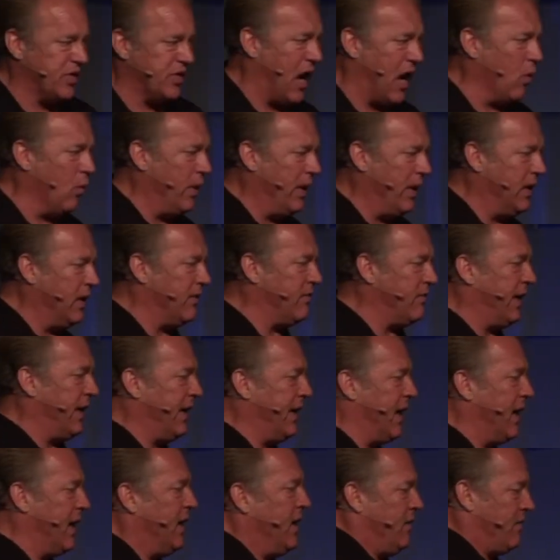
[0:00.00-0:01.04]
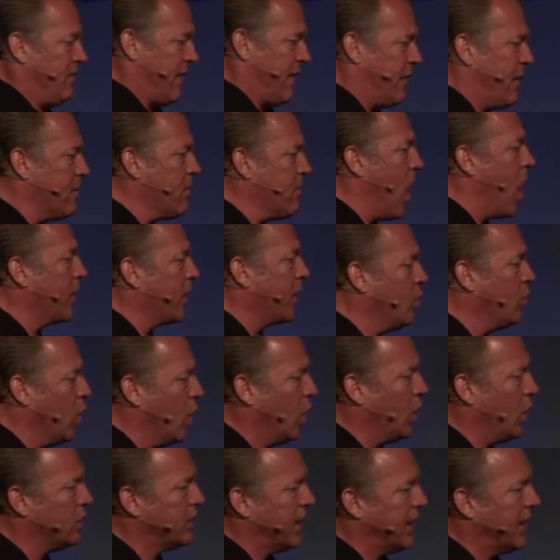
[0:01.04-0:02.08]
Now, we're living in a very modern
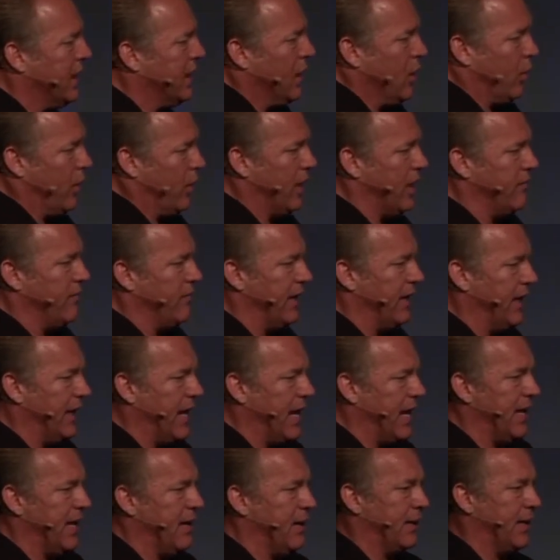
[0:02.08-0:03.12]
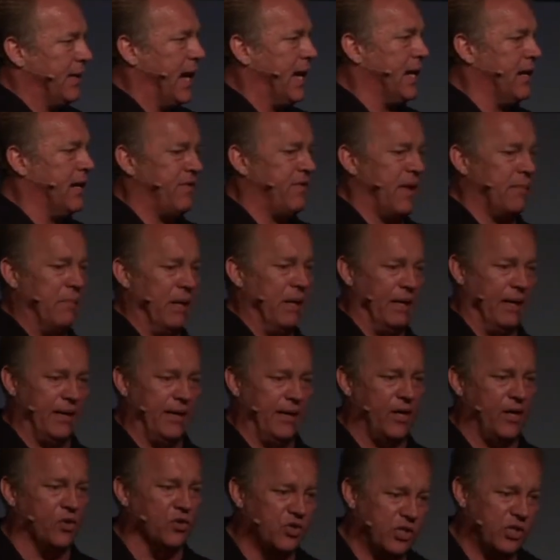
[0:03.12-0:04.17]
world, and we're living in a kind of a
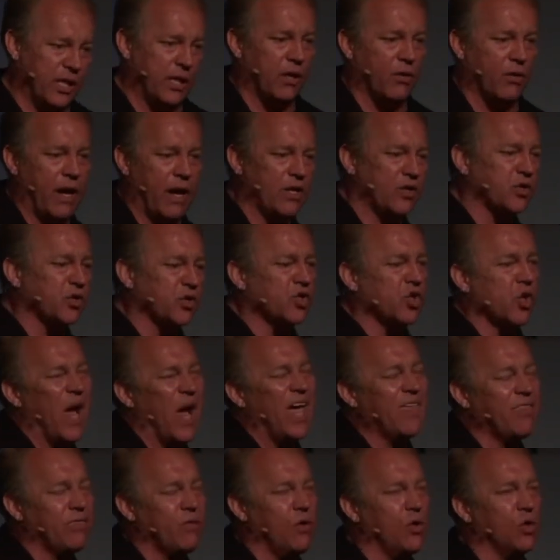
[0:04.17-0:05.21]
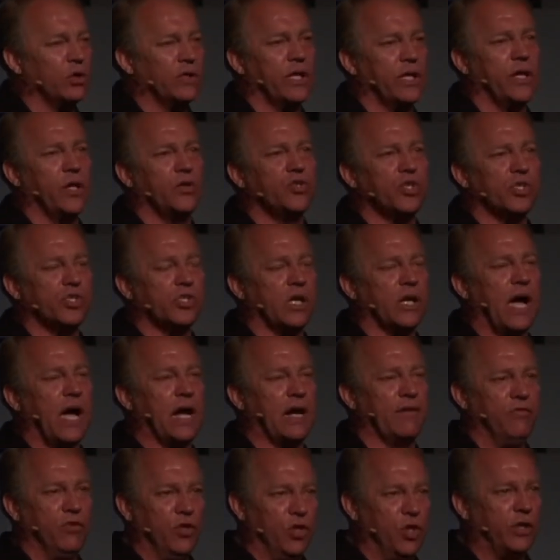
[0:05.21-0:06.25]
millennial generation. So I thought, just to kind
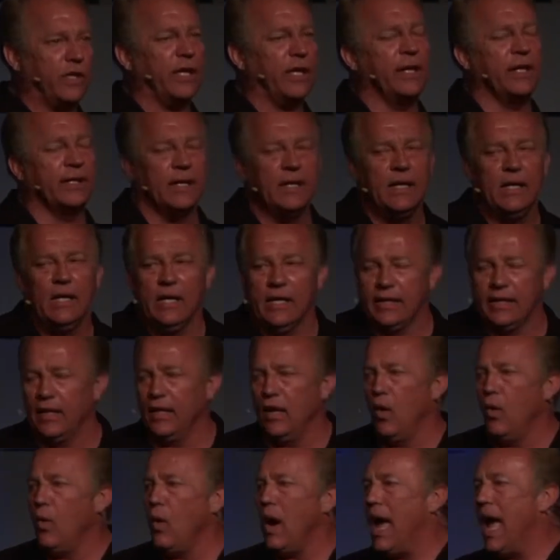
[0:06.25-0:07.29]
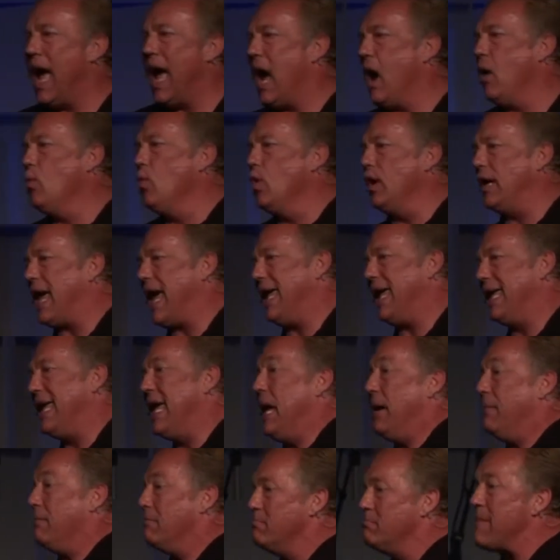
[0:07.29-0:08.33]
of look at it, how would a
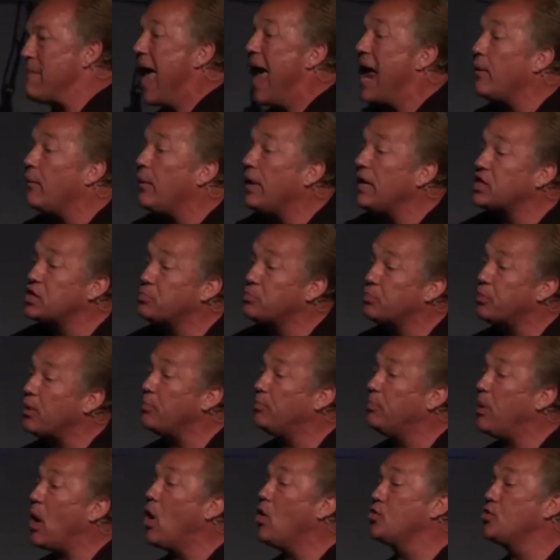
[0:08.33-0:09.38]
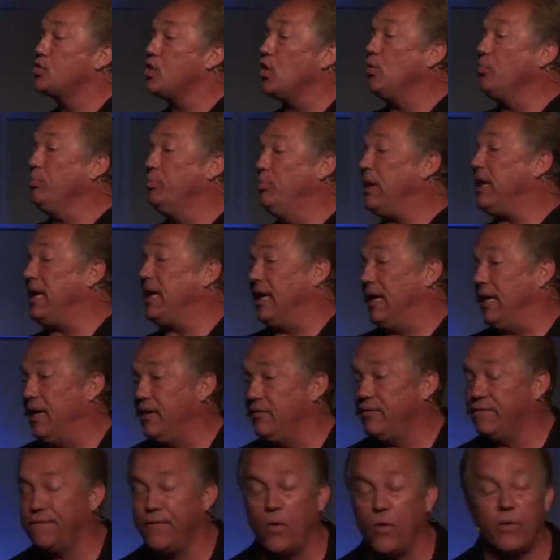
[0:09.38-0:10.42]
marriage proposal be
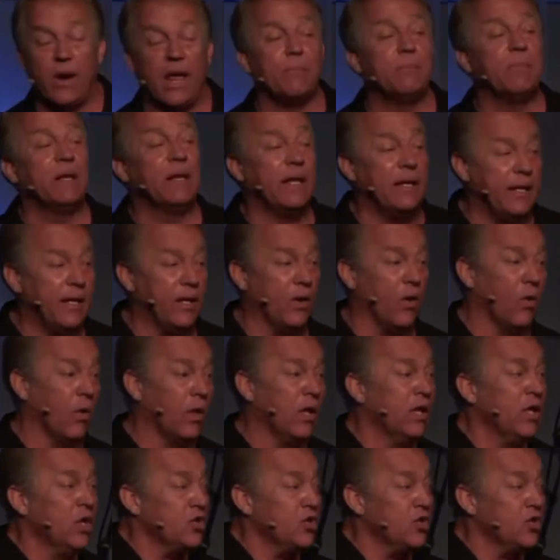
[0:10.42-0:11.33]
for a millennial?